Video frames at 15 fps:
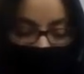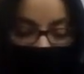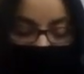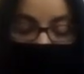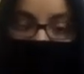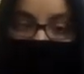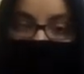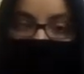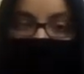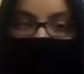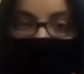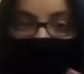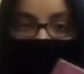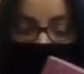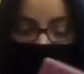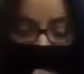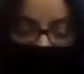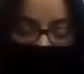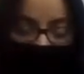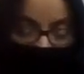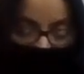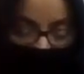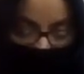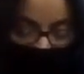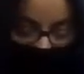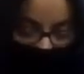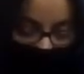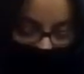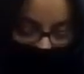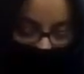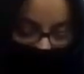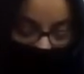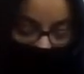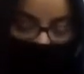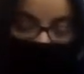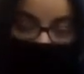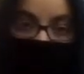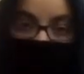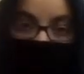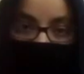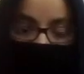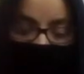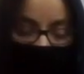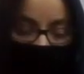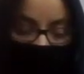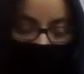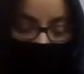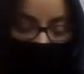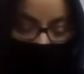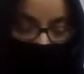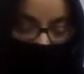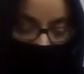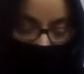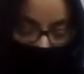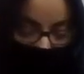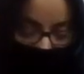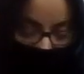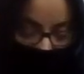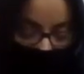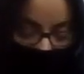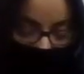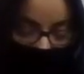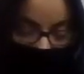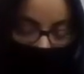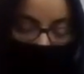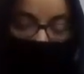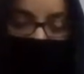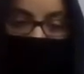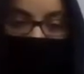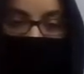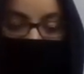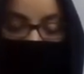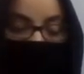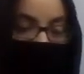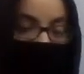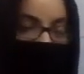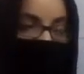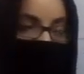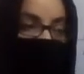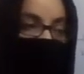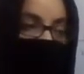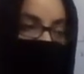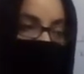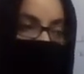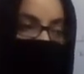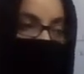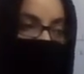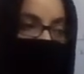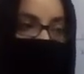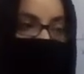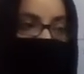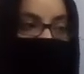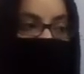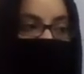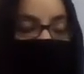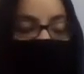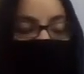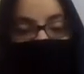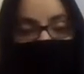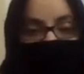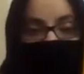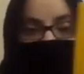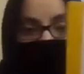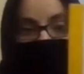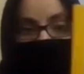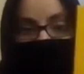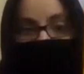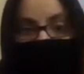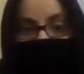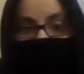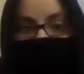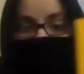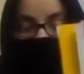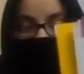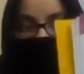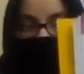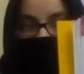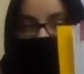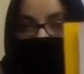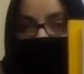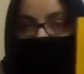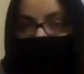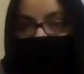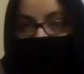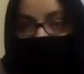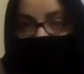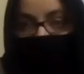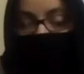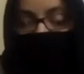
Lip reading: should open your notebook. Sorry, your book, your workbook. Open page number 4. This is page number 4.